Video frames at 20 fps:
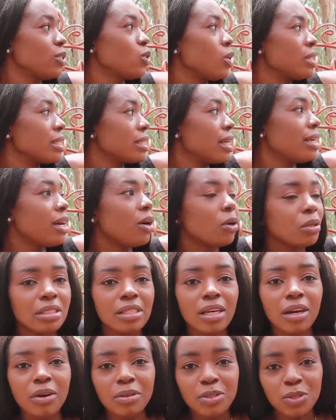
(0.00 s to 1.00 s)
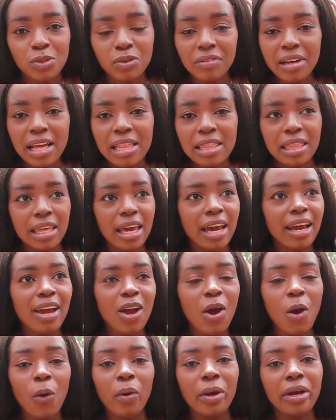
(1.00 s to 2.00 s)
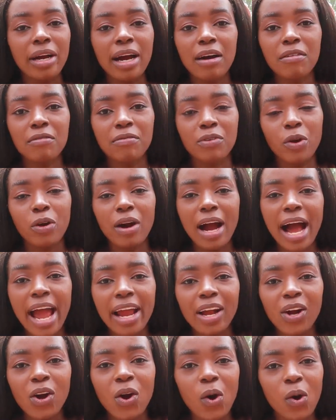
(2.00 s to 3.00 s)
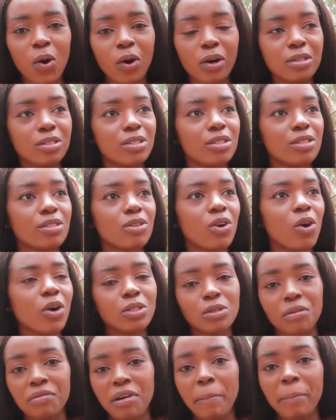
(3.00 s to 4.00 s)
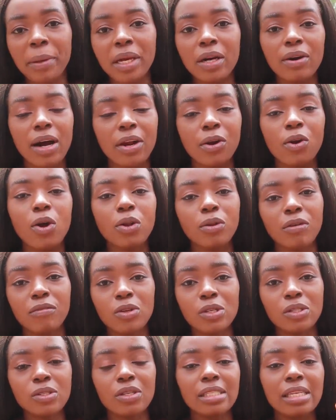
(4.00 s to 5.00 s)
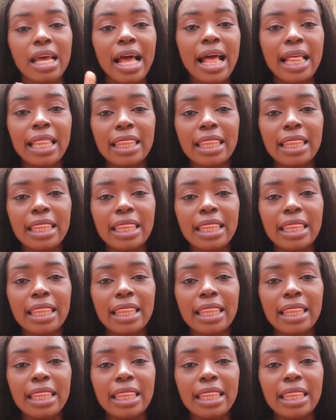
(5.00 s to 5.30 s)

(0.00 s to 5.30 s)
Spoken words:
Toscana Hotel is over there, where you have your High Court, Court of Appeal and all of these things.